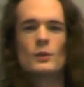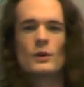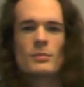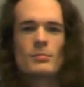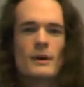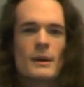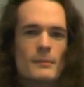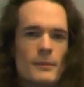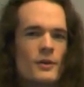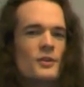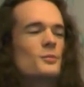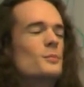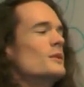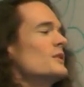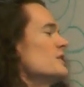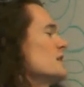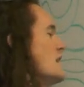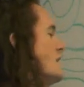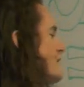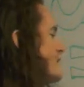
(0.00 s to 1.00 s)
with my most
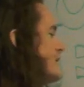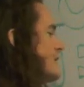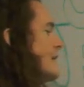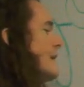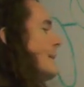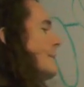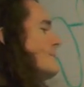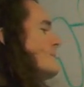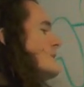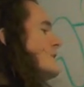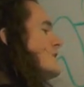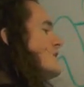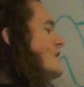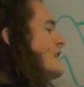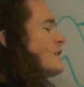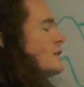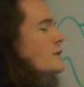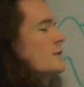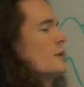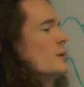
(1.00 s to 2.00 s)
precise
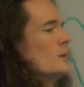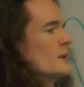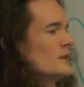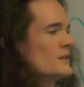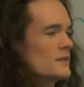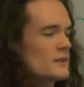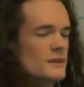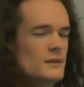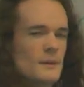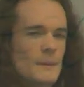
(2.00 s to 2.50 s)
center focus.